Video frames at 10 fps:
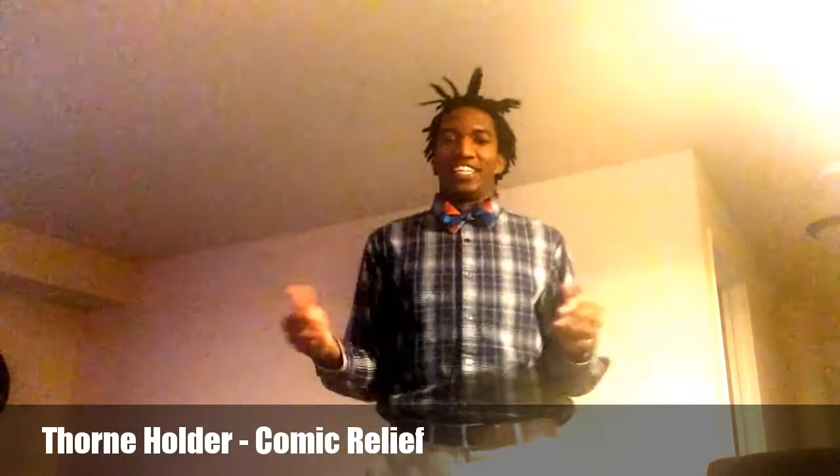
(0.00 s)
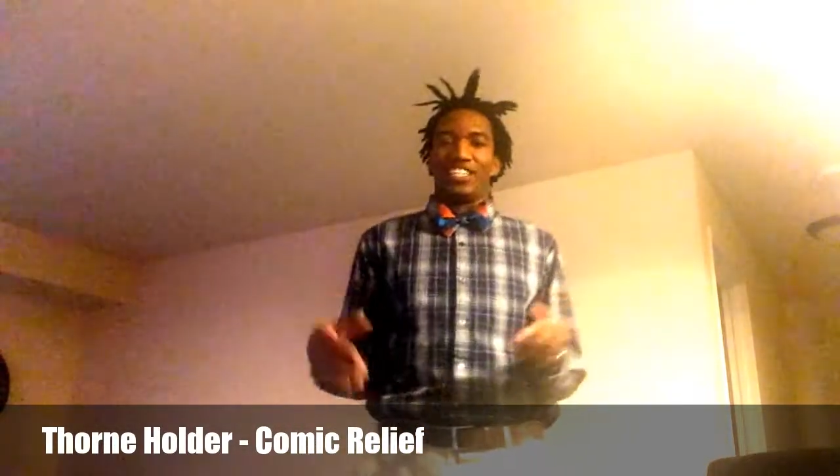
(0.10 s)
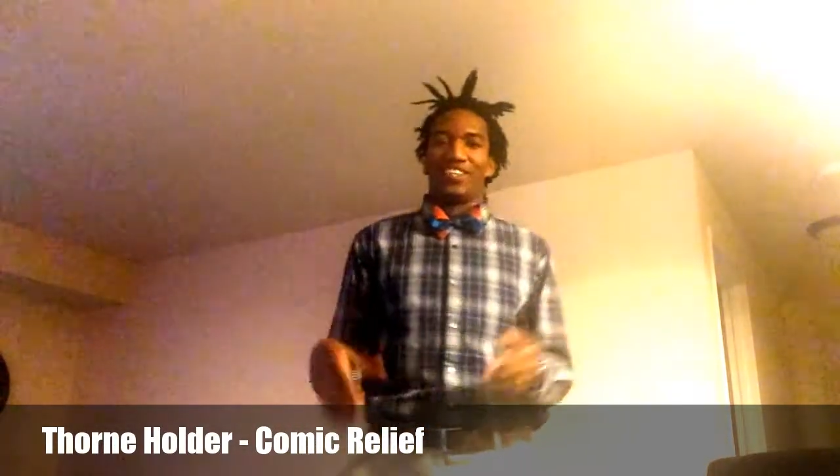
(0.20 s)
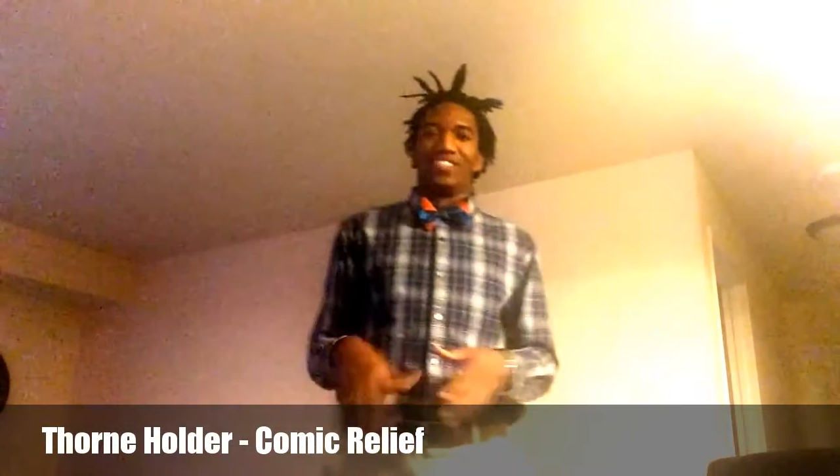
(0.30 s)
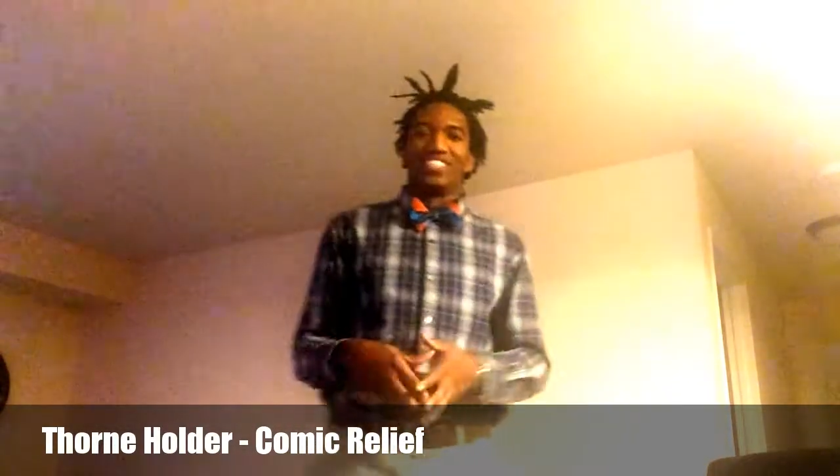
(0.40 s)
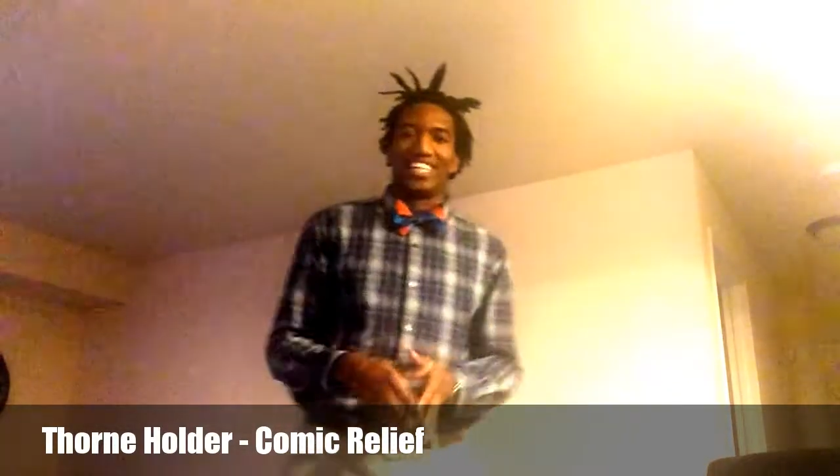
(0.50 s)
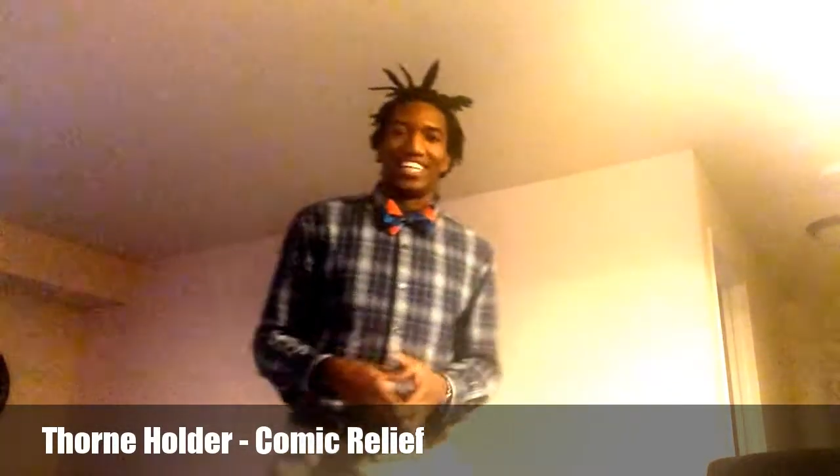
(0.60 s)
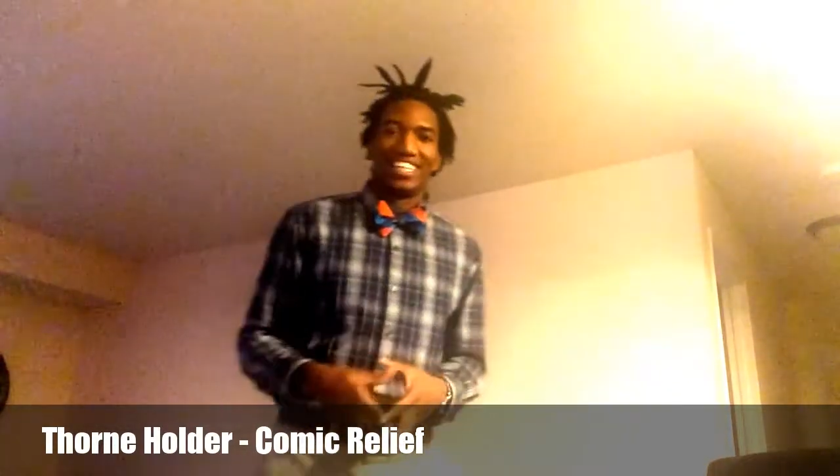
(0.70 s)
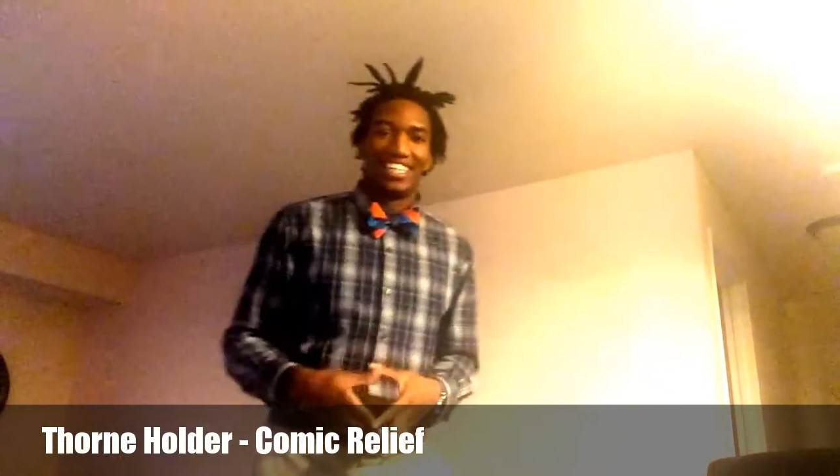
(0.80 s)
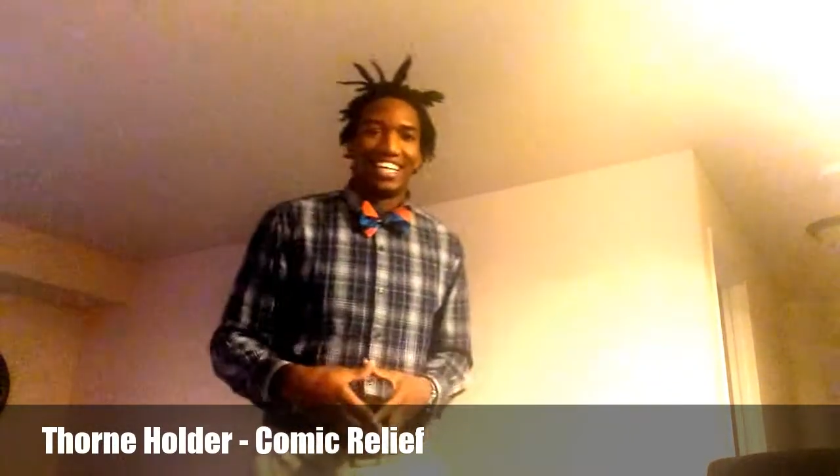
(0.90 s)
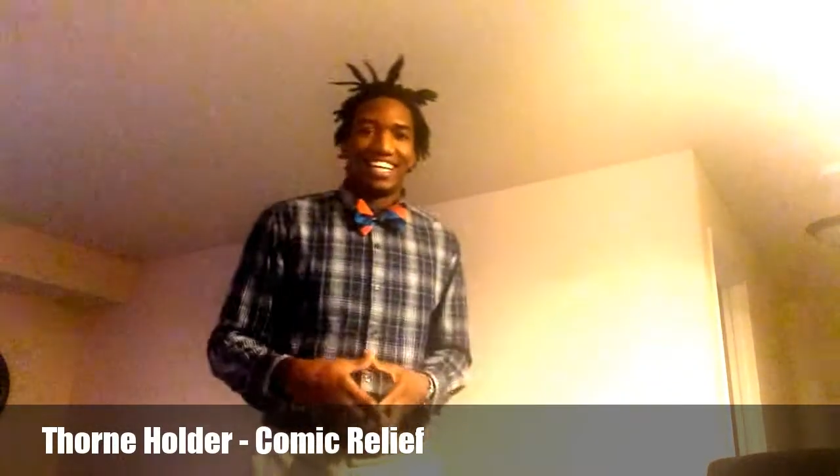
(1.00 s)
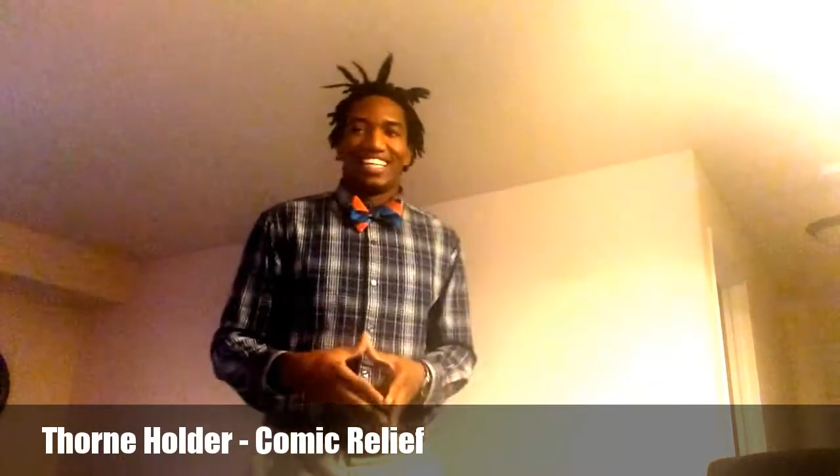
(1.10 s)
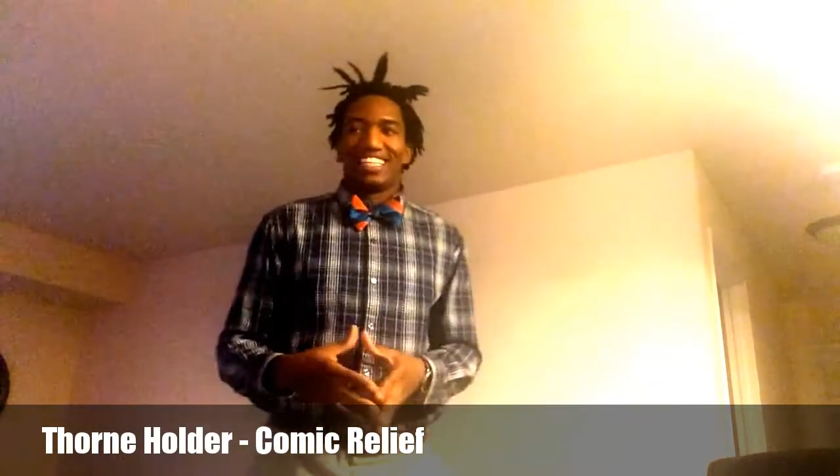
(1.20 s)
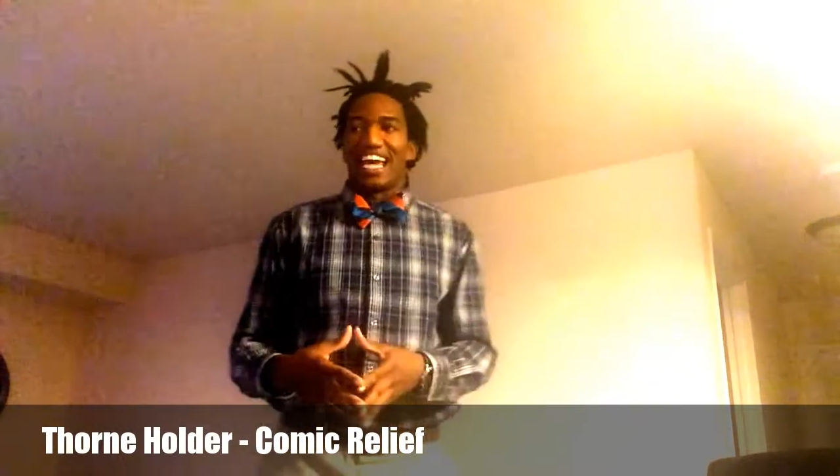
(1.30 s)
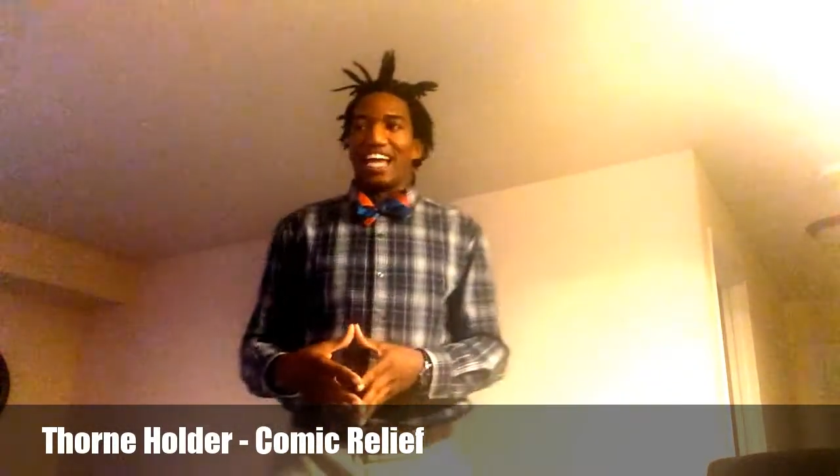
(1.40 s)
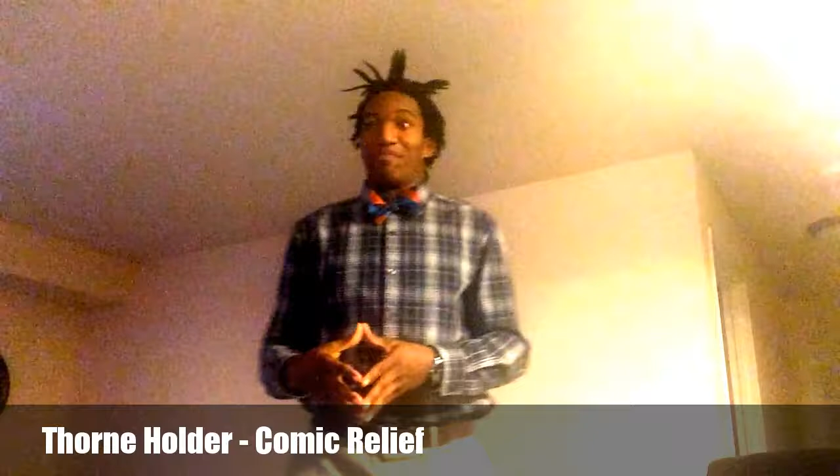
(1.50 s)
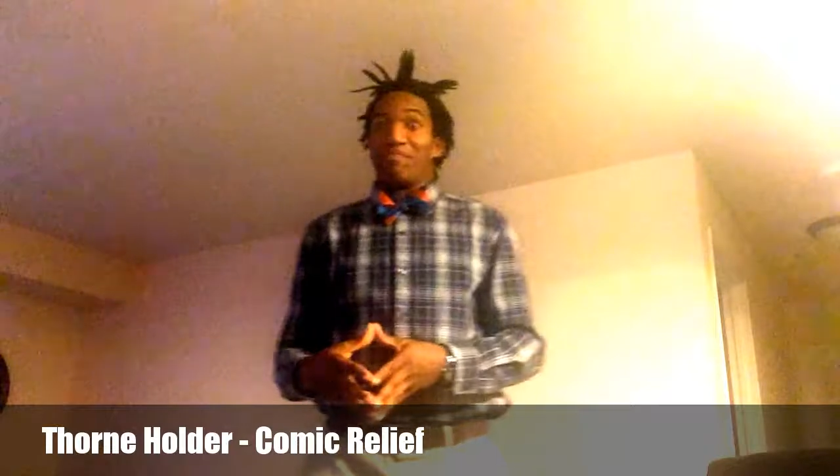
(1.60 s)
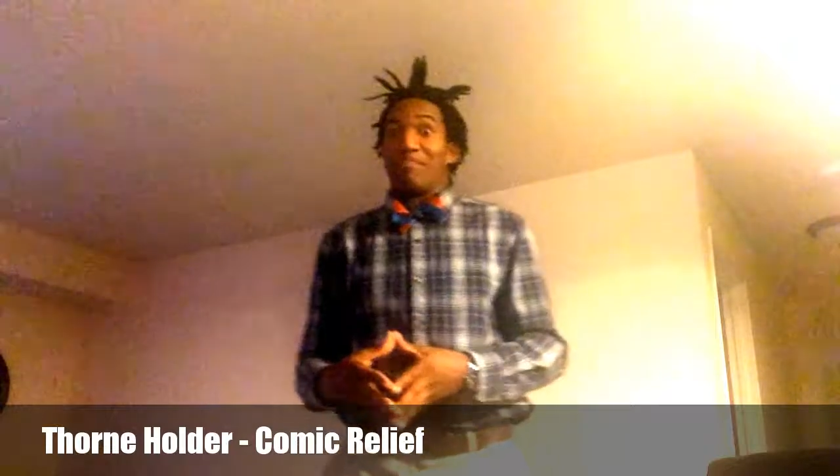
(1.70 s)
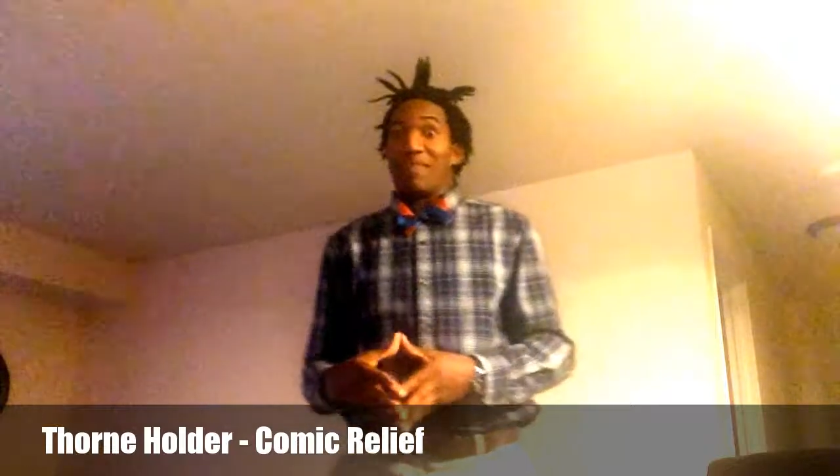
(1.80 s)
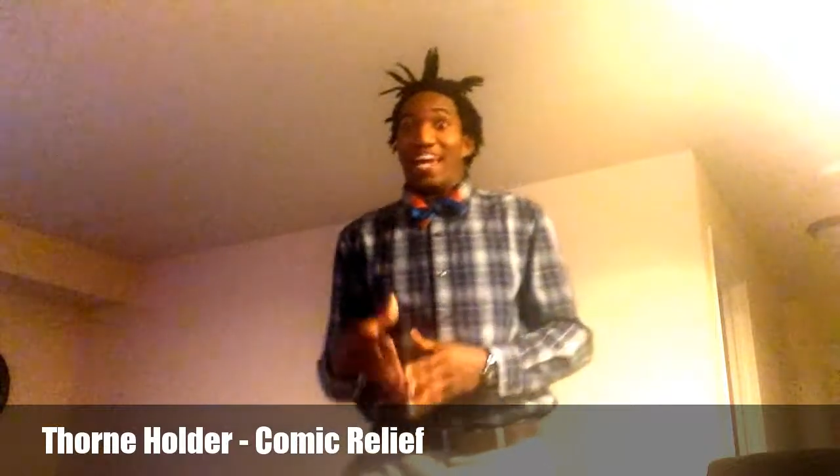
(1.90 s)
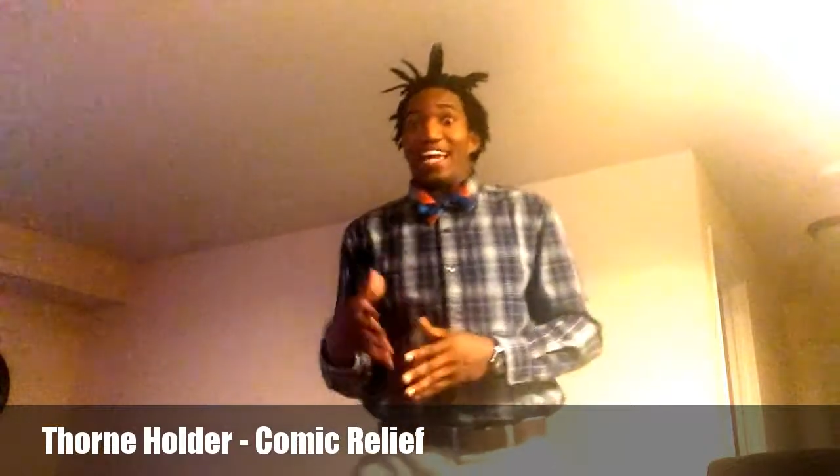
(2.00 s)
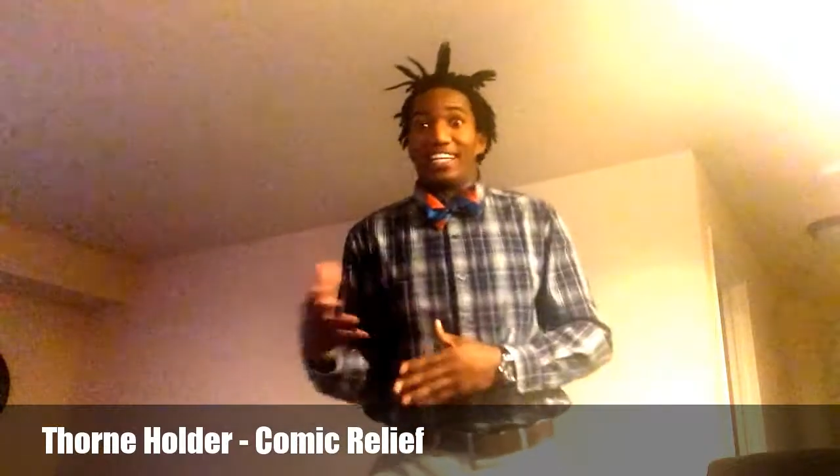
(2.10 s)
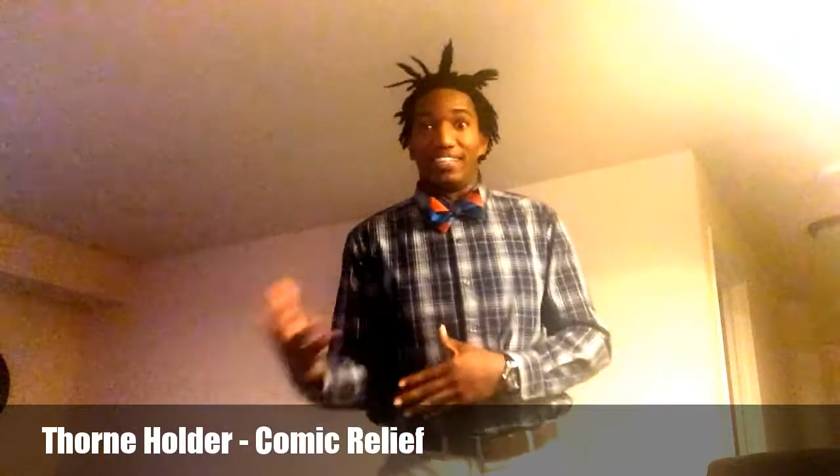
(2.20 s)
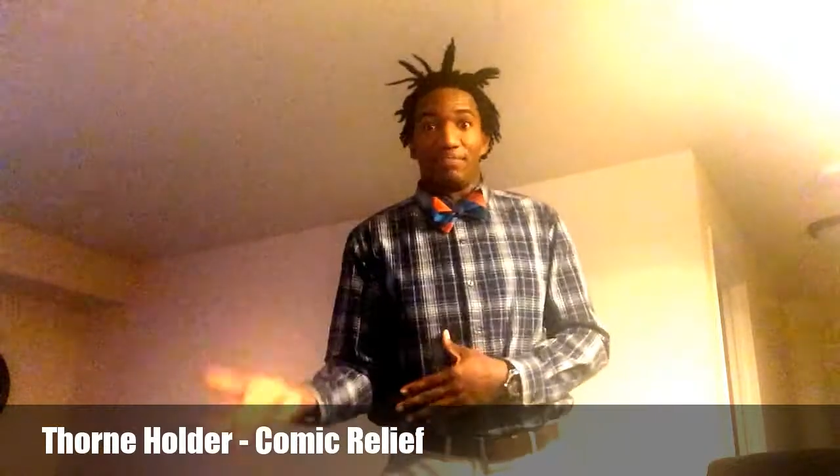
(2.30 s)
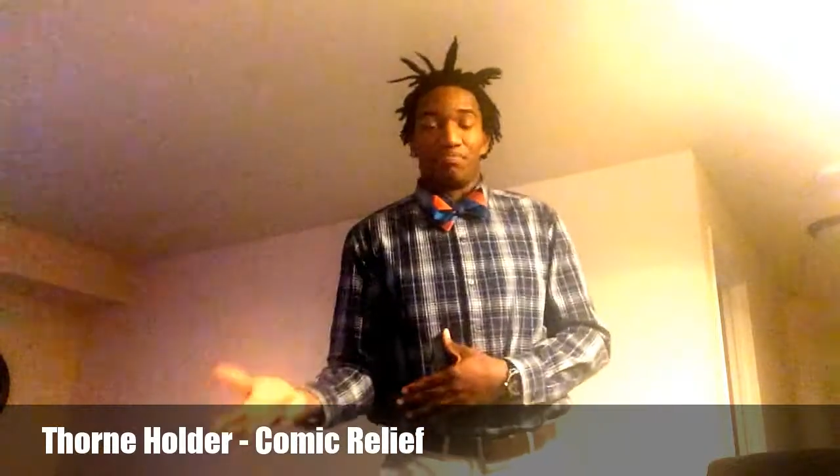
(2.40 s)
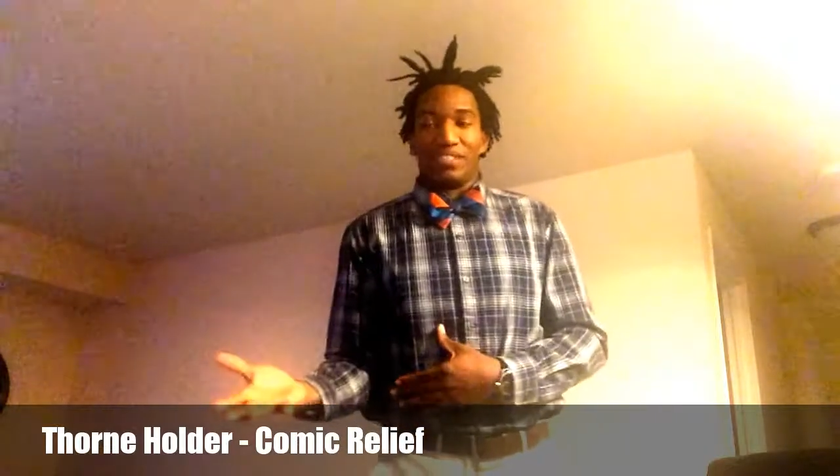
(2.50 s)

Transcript: the notion that men